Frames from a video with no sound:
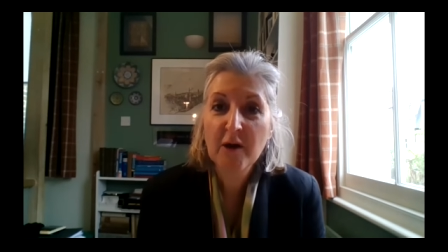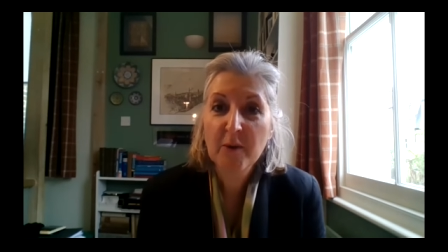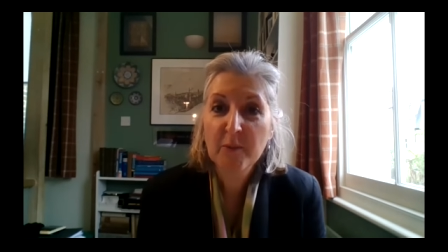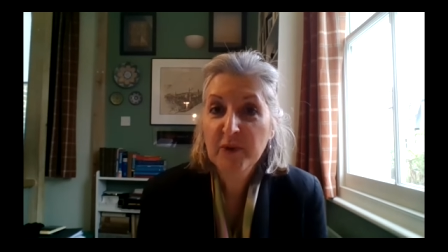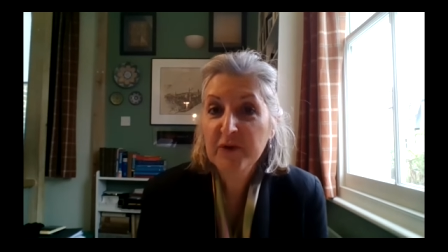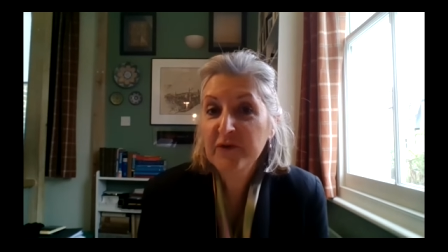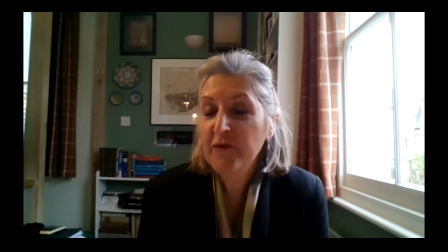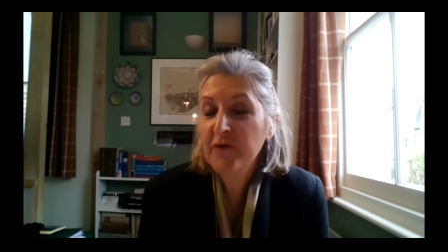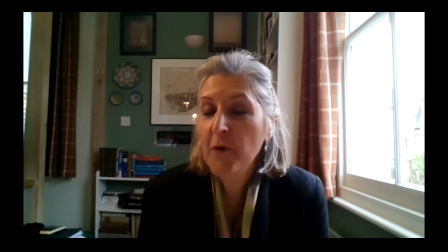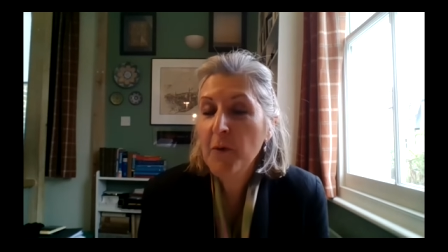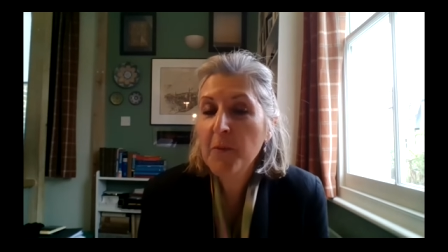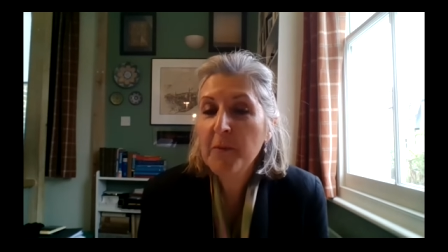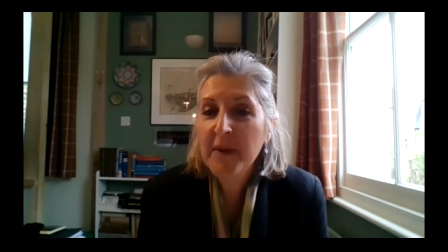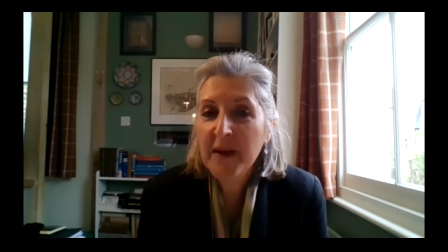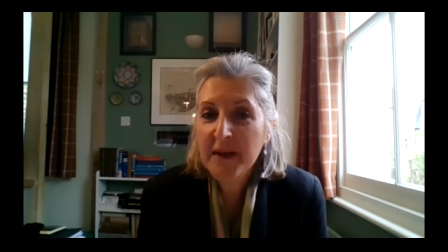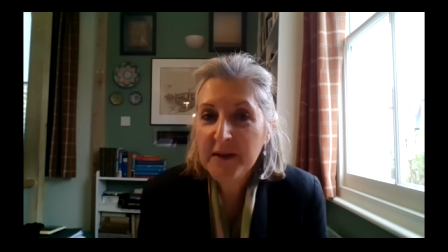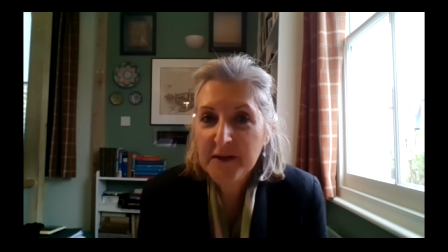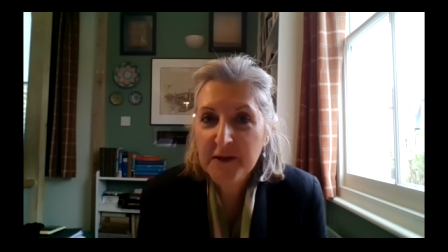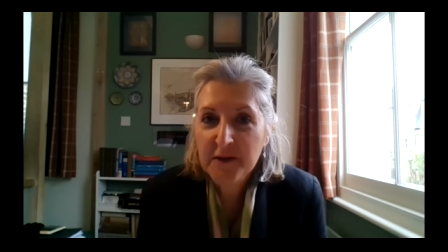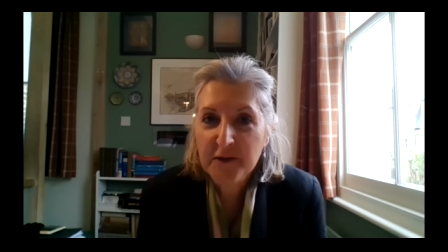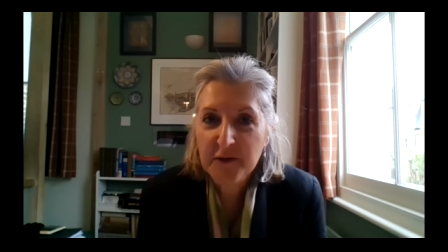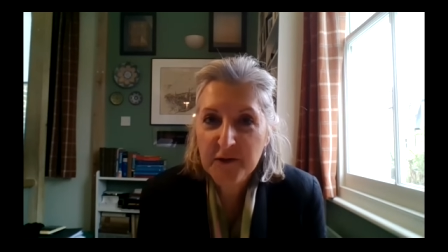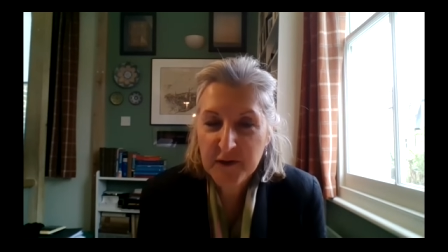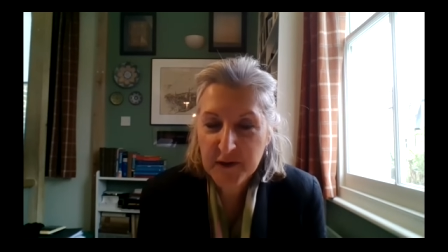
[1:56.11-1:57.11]
but for
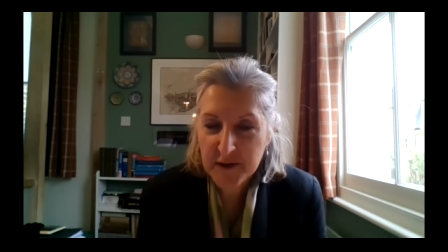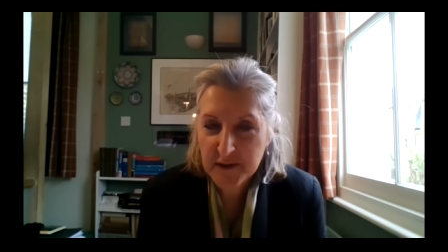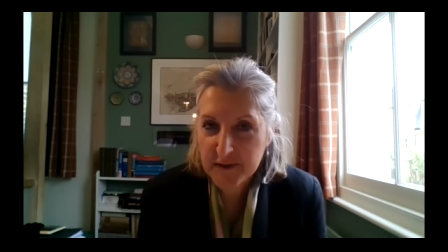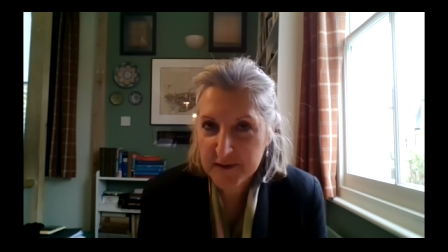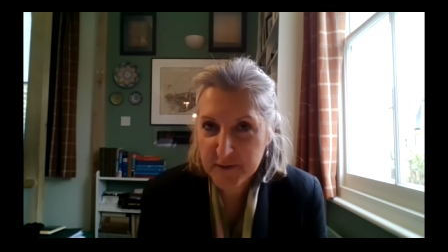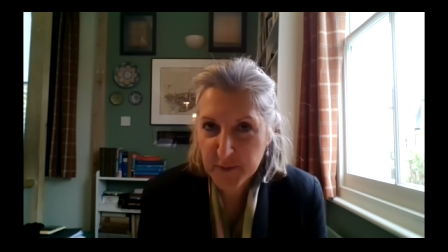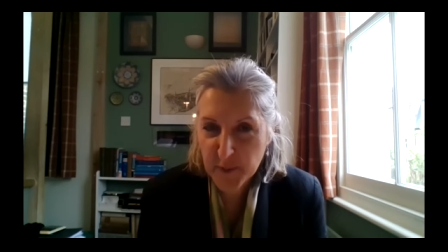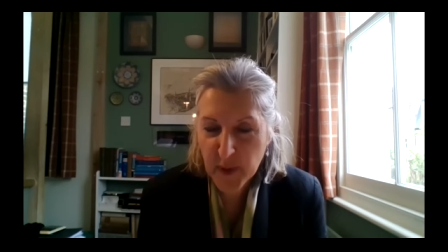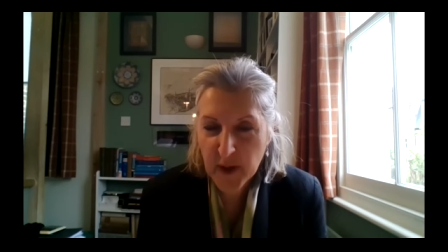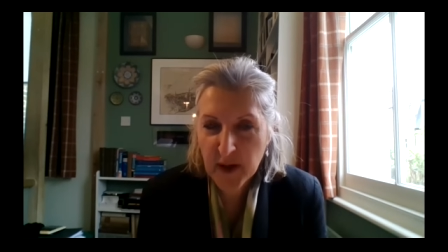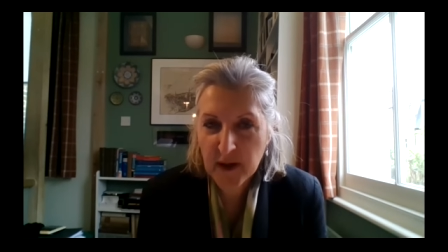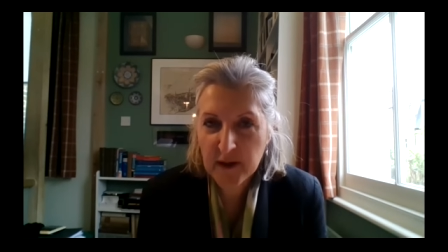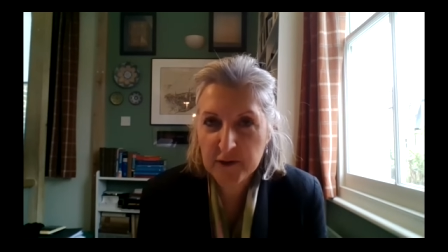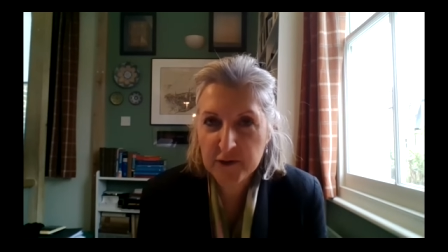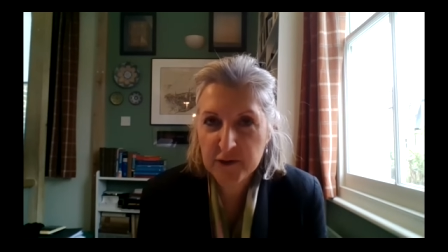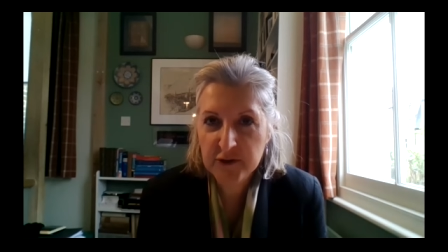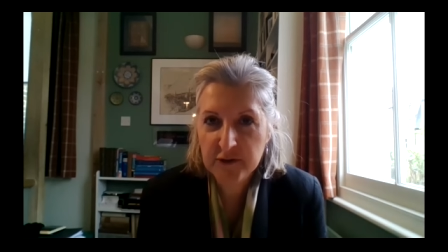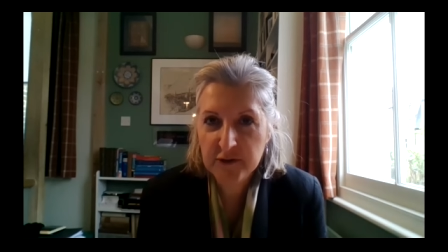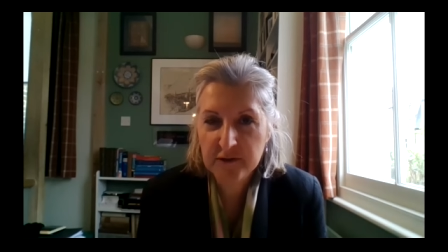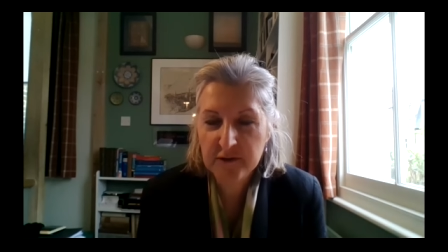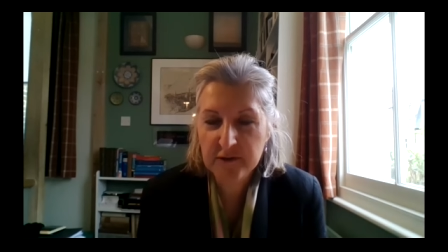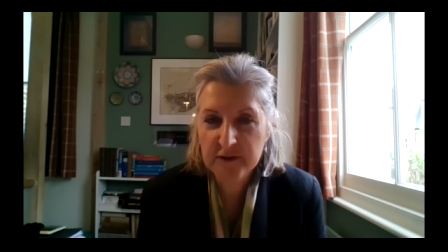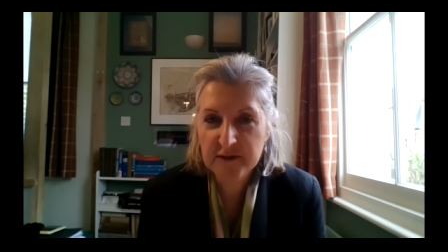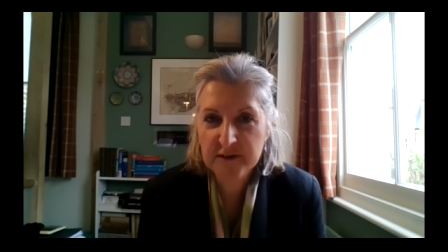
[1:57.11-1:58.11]
many things
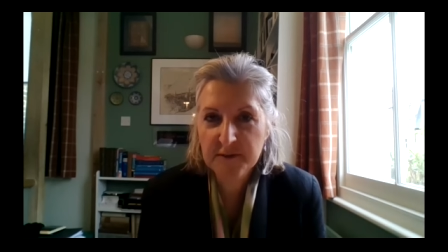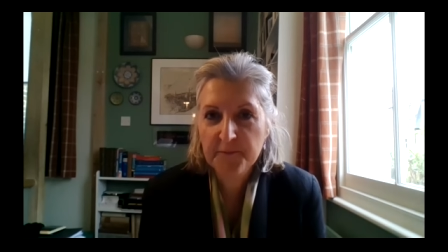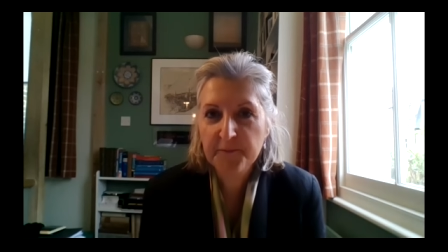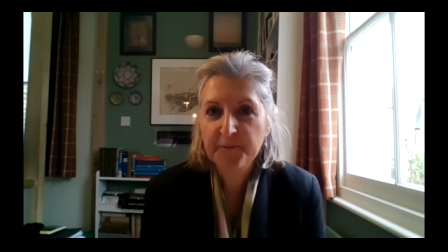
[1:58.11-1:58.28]
Persian,